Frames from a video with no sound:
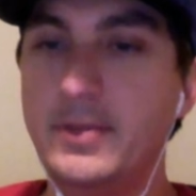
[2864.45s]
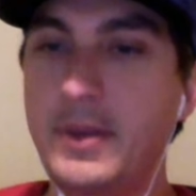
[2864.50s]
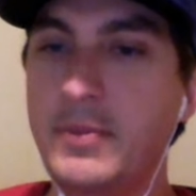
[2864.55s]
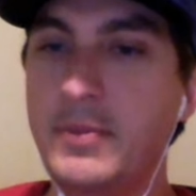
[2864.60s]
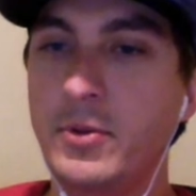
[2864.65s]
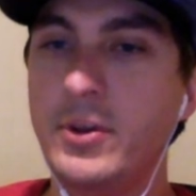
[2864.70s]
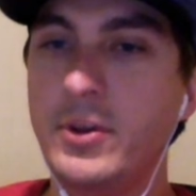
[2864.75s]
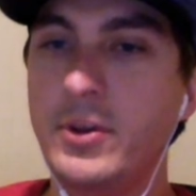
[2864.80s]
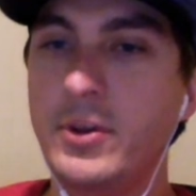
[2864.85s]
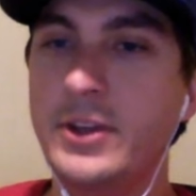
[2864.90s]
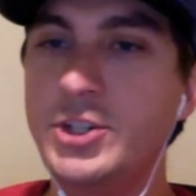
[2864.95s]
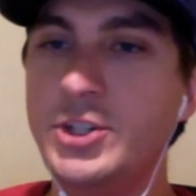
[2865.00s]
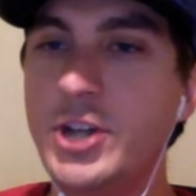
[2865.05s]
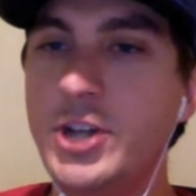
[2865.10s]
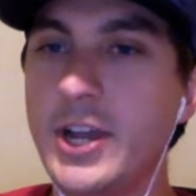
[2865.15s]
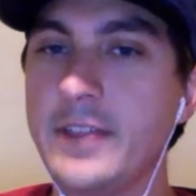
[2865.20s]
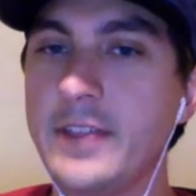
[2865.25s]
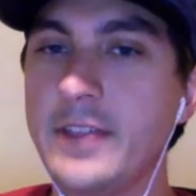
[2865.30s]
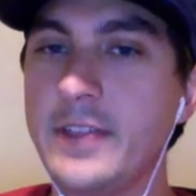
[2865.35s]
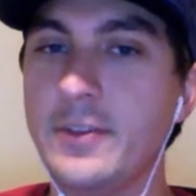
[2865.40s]
people can
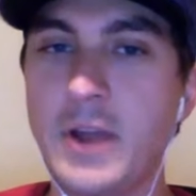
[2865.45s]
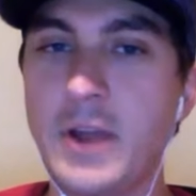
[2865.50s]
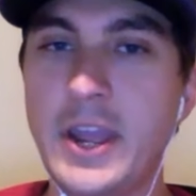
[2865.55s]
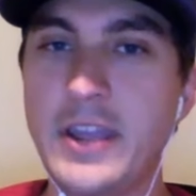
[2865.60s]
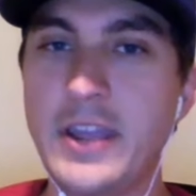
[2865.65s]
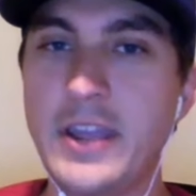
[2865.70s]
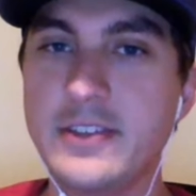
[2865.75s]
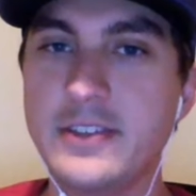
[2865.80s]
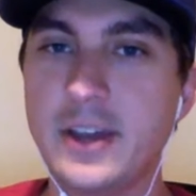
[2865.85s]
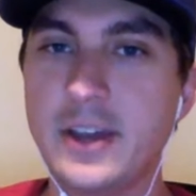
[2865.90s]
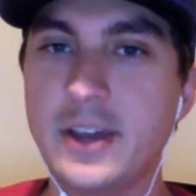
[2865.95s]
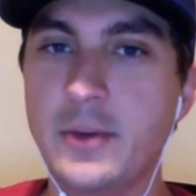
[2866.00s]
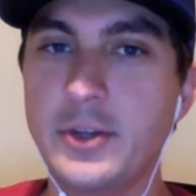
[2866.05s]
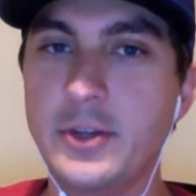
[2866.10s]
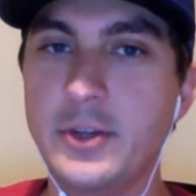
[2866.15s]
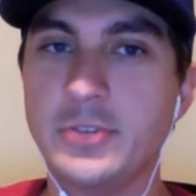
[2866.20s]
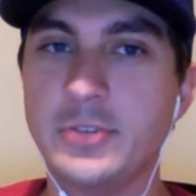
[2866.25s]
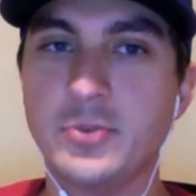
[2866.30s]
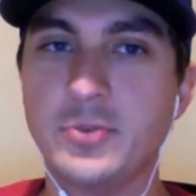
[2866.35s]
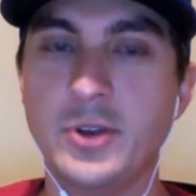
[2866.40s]
check the rankings out we
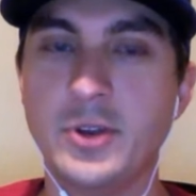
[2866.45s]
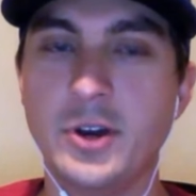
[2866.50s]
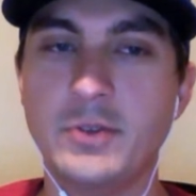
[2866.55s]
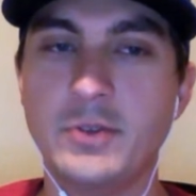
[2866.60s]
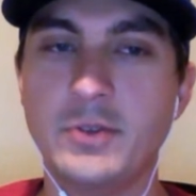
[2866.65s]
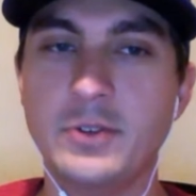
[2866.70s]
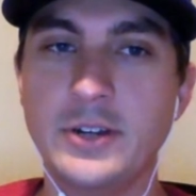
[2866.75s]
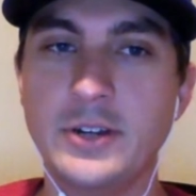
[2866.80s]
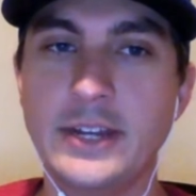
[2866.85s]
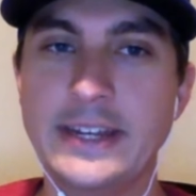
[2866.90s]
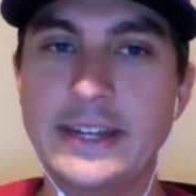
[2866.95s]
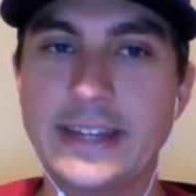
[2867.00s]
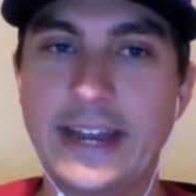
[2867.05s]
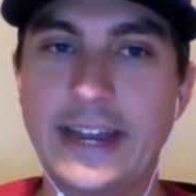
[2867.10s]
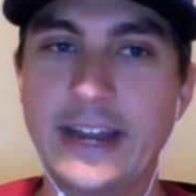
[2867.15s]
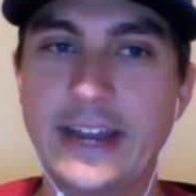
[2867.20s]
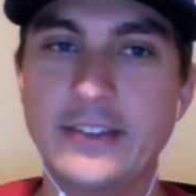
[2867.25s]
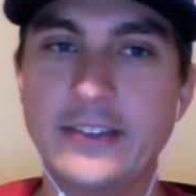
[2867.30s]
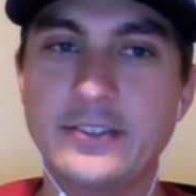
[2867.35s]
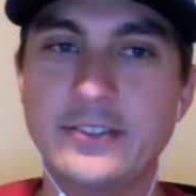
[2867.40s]
just went over at
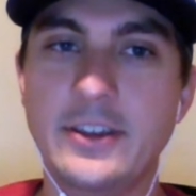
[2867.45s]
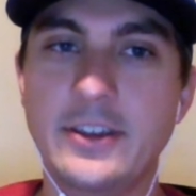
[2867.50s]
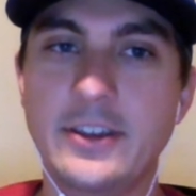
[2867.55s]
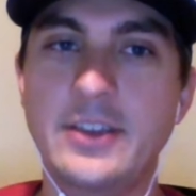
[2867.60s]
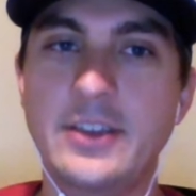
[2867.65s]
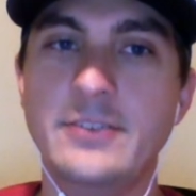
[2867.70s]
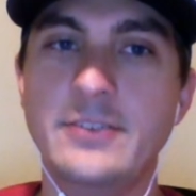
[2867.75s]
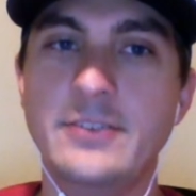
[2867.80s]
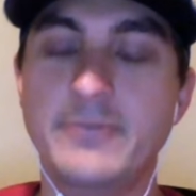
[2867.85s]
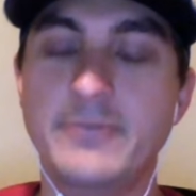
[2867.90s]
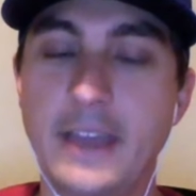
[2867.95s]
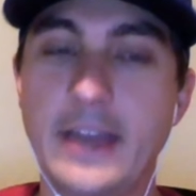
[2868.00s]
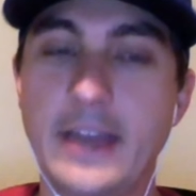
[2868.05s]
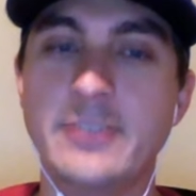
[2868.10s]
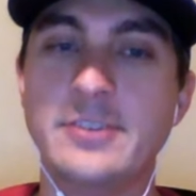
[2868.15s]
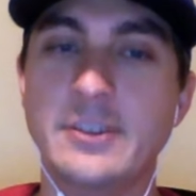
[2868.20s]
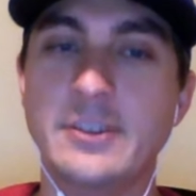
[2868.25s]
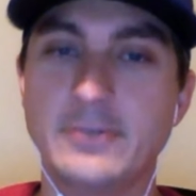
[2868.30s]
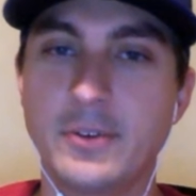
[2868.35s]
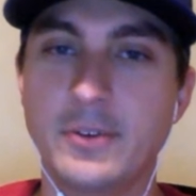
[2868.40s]

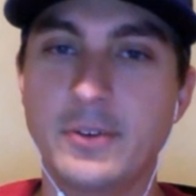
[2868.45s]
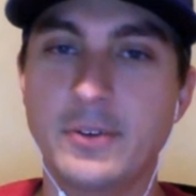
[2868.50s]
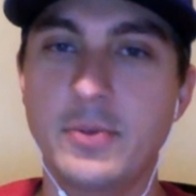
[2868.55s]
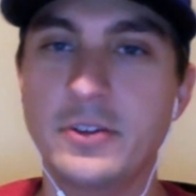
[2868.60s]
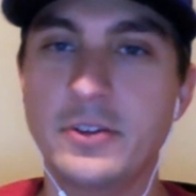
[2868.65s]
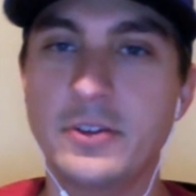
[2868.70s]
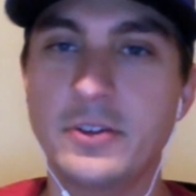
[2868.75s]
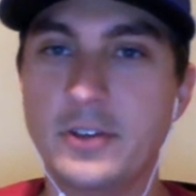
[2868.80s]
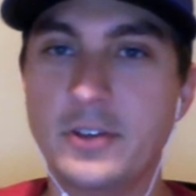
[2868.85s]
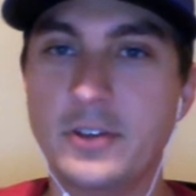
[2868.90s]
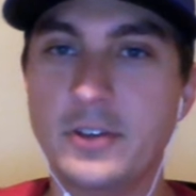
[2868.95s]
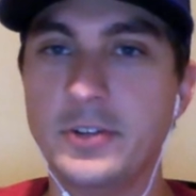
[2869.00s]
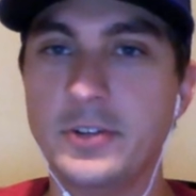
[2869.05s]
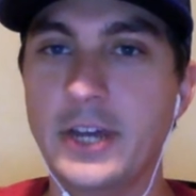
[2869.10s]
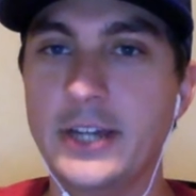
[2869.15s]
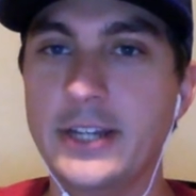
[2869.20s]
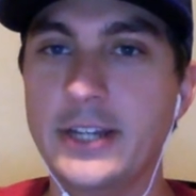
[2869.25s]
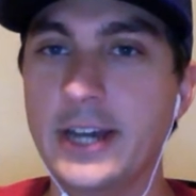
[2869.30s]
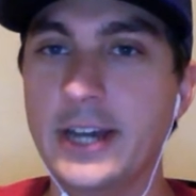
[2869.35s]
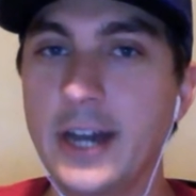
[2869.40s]

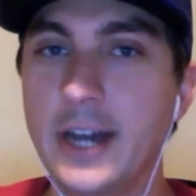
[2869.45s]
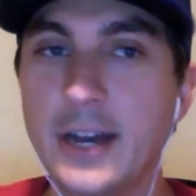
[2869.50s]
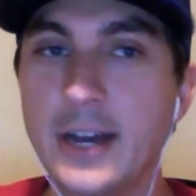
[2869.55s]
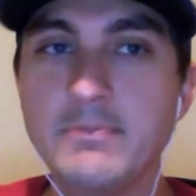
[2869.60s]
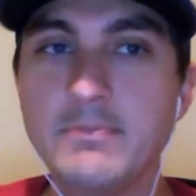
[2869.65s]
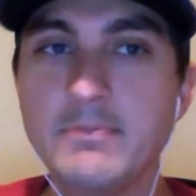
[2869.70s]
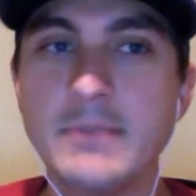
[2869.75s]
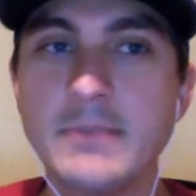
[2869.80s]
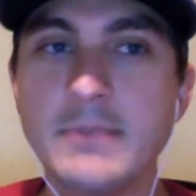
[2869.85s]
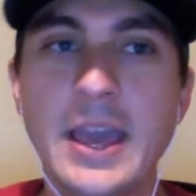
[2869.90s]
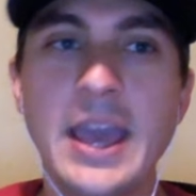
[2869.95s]
dynastyfantasyfootballcentral.com.